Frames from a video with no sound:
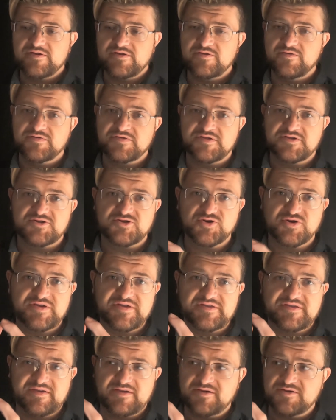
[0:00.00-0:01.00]
use the
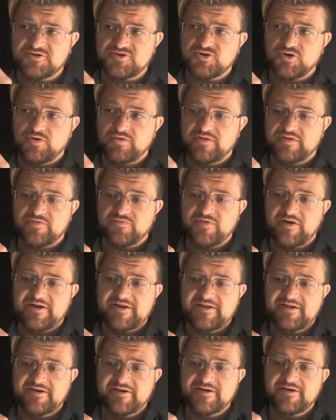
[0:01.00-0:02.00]
joystick control that's right
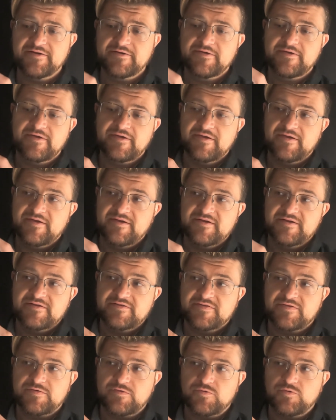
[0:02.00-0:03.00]
here
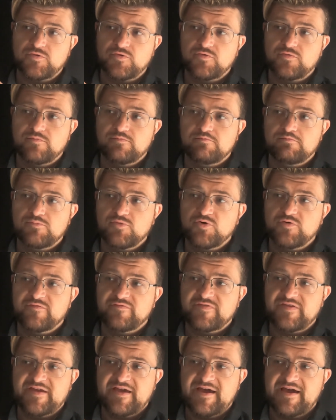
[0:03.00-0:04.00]
to move
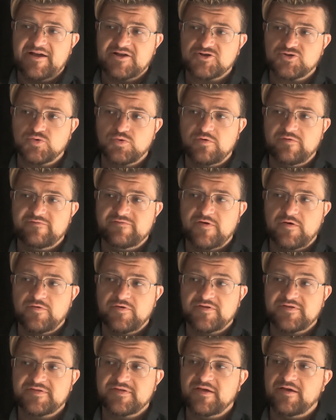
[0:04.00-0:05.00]
the actual phone
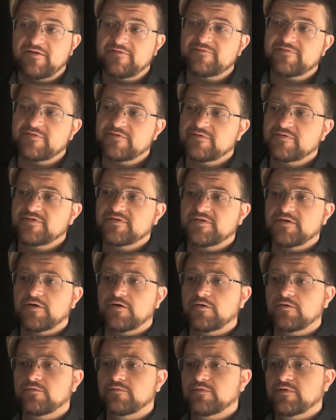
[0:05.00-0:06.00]
itself.
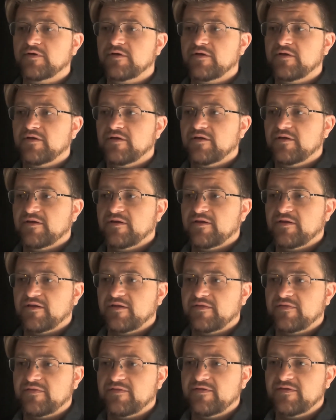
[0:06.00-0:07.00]
So
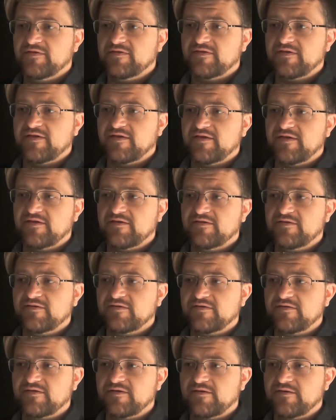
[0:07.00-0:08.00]
in this
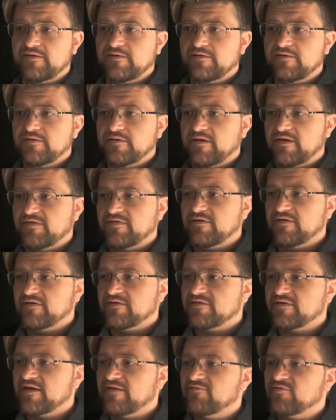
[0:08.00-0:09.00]
case, I think
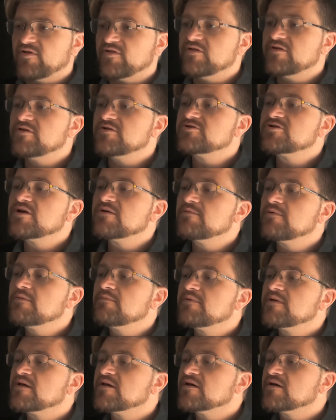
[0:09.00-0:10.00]
it's having a little trouble
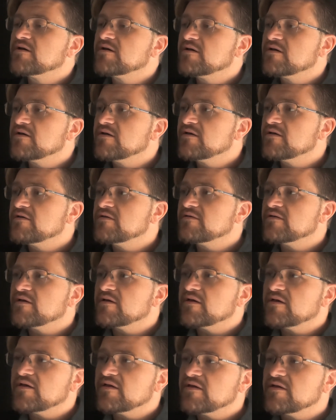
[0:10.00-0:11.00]
because
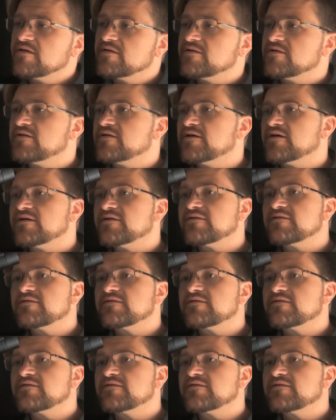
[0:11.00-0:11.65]
I did not